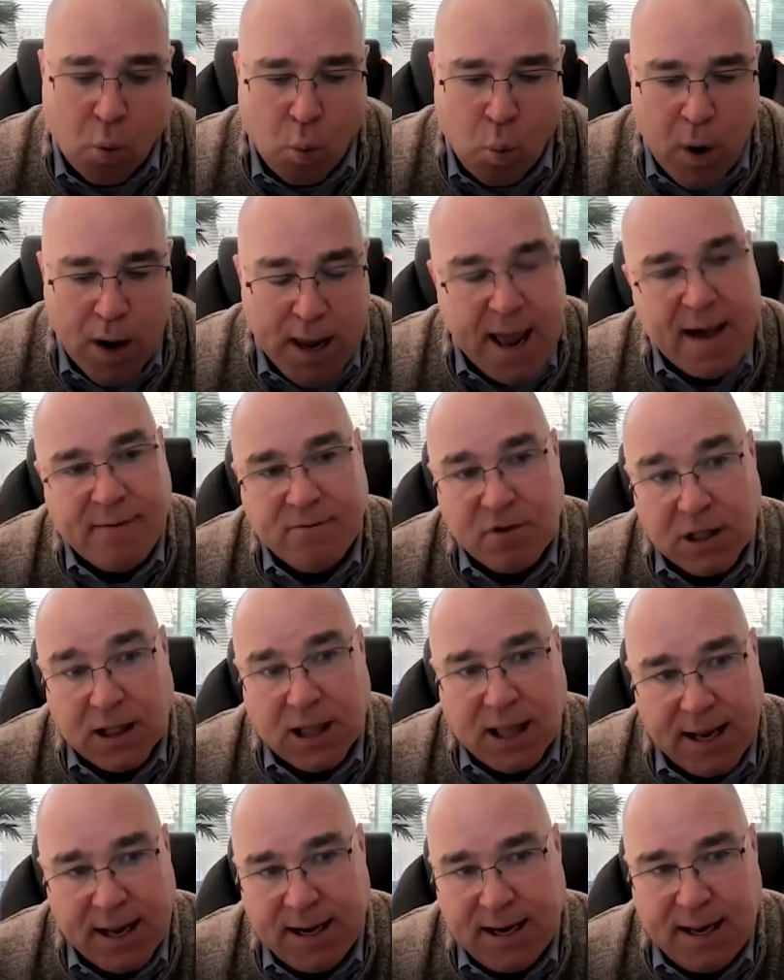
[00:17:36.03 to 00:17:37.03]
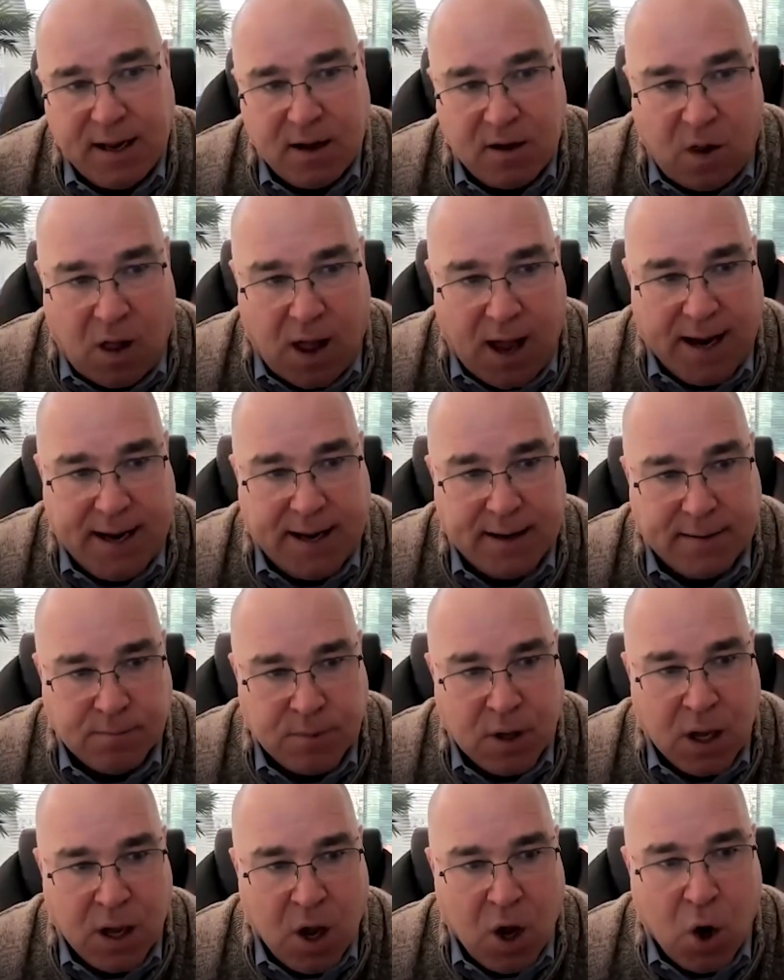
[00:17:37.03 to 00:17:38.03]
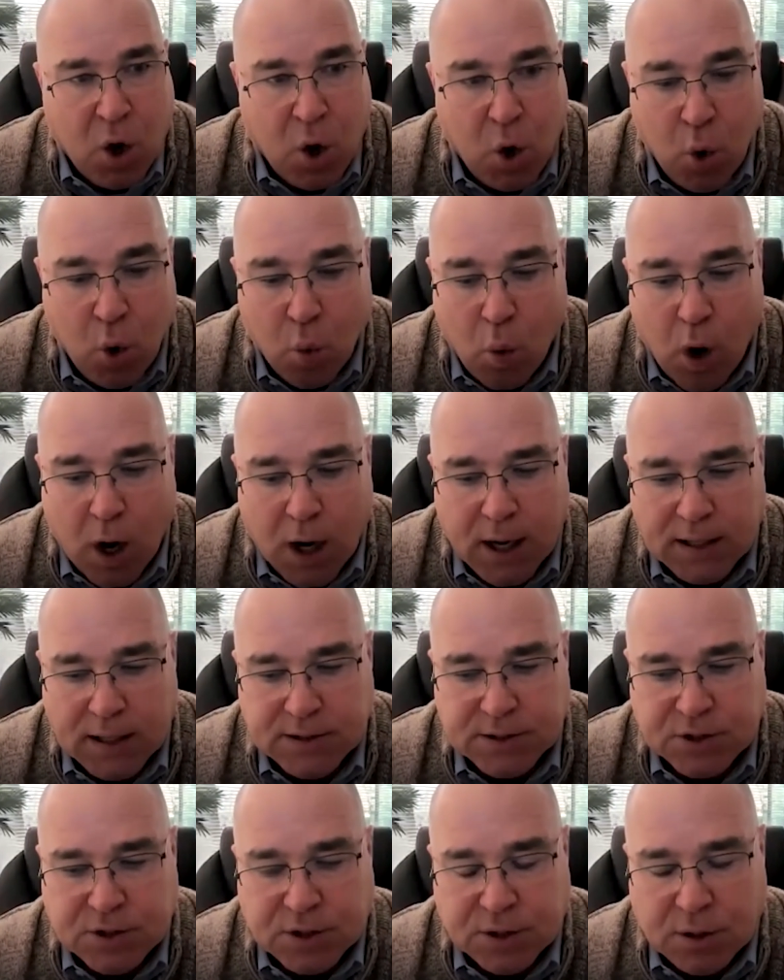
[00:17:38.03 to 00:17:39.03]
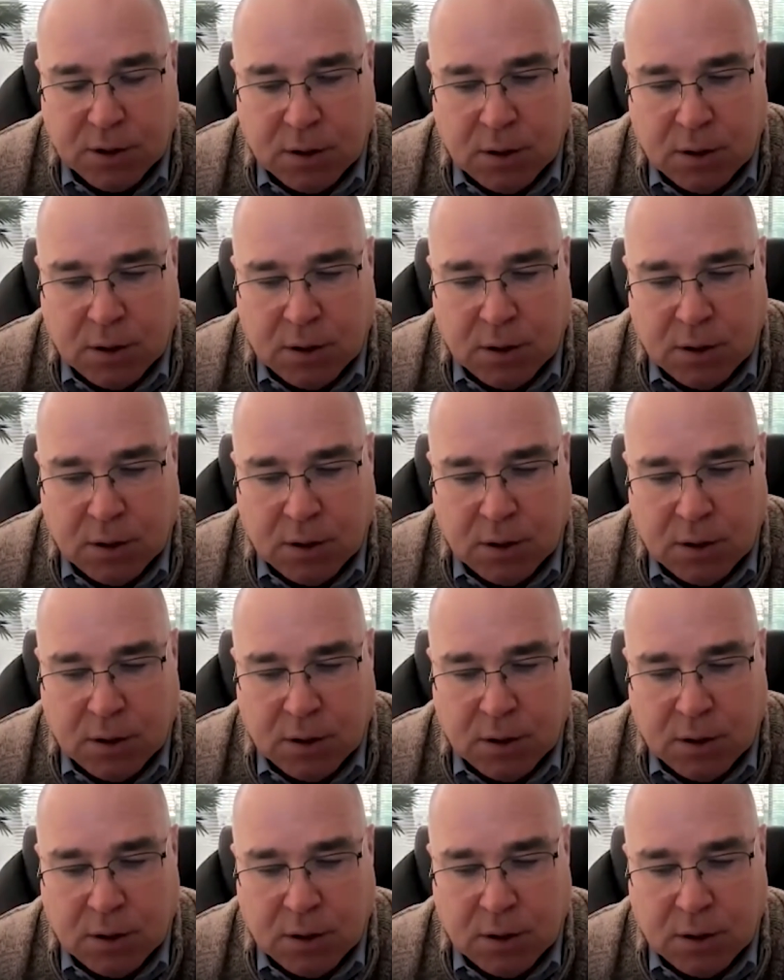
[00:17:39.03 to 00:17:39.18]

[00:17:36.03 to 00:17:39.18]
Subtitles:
we have a lending client who was